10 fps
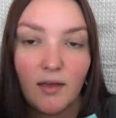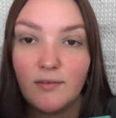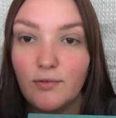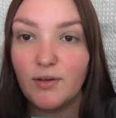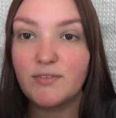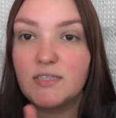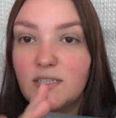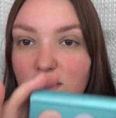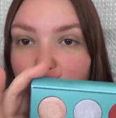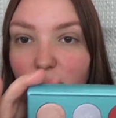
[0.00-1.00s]
If you haven't
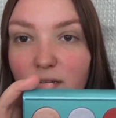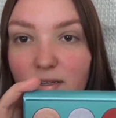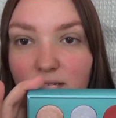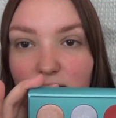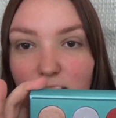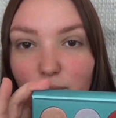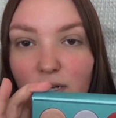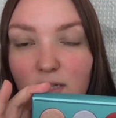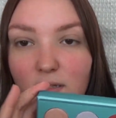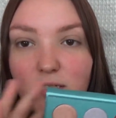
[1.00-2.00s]
seen this palette, this is what
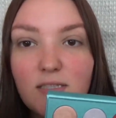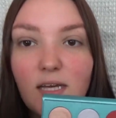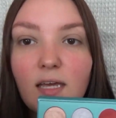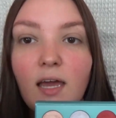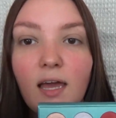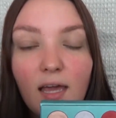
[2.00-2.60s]
it looks like.